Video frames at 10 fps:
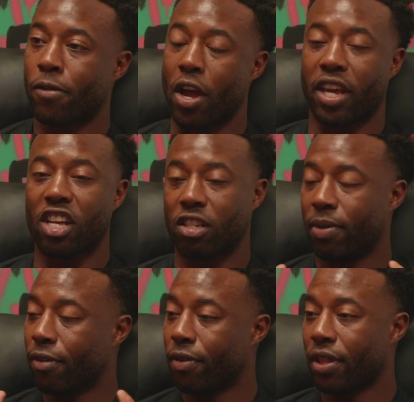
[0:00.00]
I can't
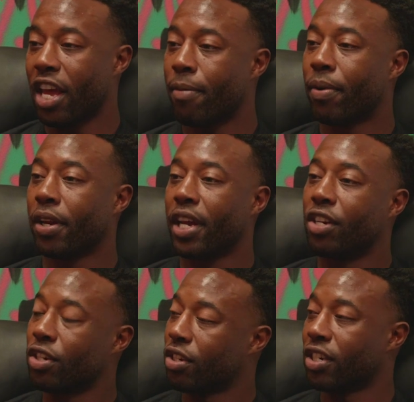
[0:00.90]
speak for them, but
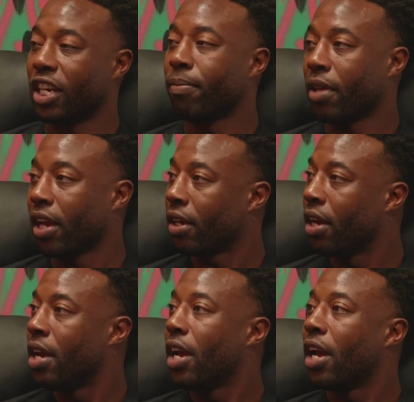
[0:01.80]
it just seemed like,